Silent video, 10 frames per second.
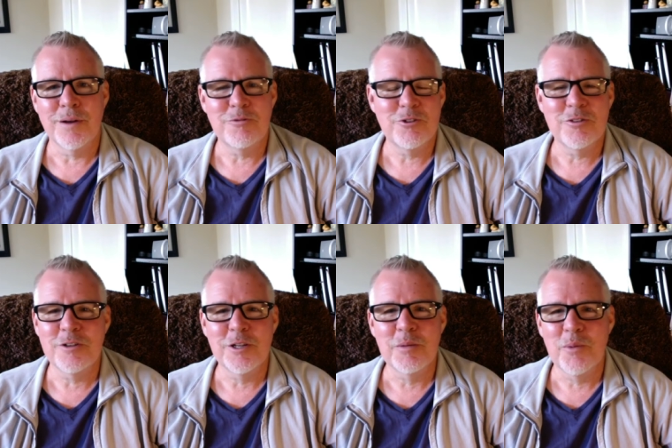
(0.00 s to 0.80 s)
I was just a
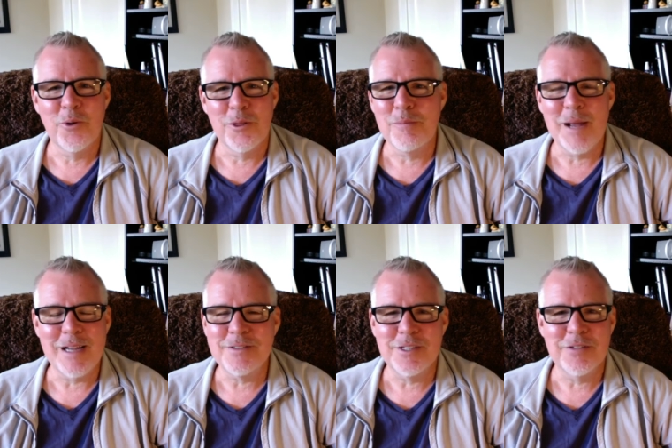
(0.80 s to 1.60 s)
little boy in the back
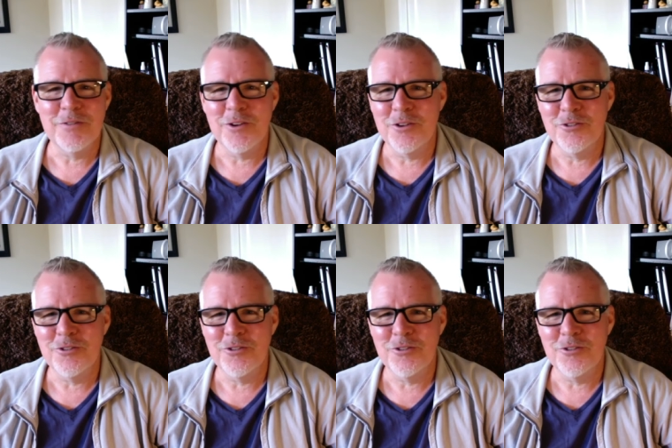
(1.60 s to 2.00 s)
seat of a